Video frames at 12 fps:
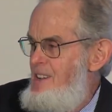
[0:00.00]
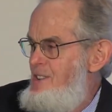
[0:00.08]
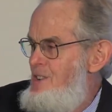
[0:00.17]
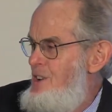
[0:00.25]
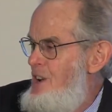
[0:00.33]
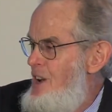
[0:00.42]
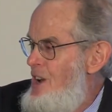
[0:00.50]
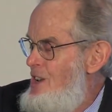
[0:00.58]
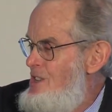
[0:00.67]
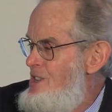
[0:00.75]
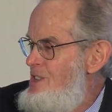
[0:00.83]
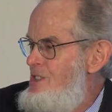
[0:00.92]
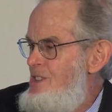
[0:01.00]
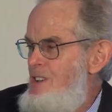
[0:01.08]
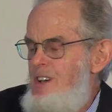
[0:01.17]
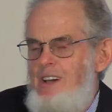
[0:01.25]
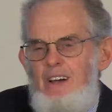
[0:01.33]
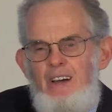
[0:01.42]
journalists,
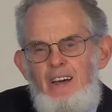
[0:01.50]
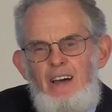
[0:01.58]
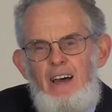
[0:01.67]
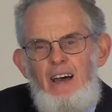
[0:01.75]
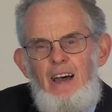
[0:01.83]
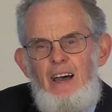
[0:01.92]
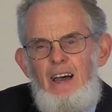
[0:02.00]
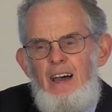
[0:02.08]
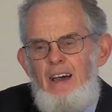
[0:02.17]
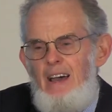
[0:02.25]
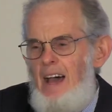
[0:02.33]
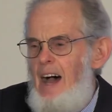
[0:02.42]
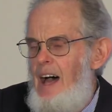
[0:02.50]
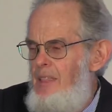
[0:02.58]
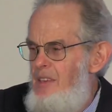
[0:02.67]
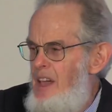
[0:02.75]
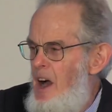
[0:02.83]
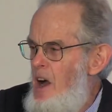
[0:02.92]
uh,
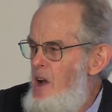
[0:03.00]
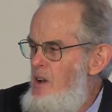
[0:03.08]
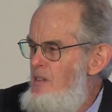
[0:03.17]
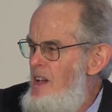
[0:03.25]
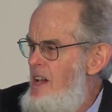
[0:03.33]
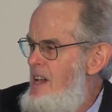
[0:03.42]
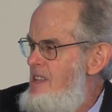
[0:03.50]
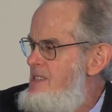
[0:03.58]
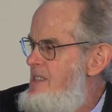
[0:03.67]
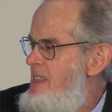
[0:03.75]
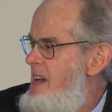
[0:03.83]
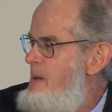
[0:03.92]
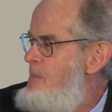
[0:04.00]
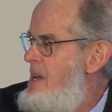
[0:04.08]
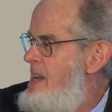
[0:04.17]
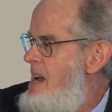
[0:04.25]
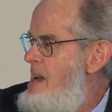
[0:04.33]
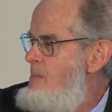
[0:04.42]
the overheads. They
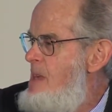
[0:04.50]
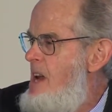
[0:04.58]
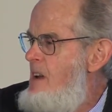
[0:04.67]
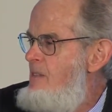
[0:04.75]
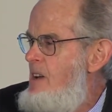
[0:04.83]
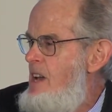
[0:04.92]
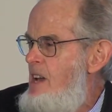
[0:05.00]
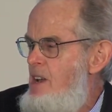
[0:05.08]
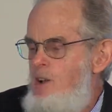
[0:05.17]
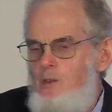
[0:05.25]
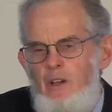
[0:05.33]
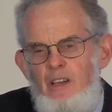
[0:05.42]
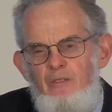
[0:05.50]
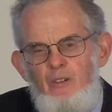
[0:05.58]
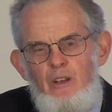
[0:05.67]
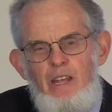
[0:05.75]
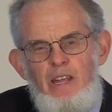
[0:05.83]
became the overhead, looking for an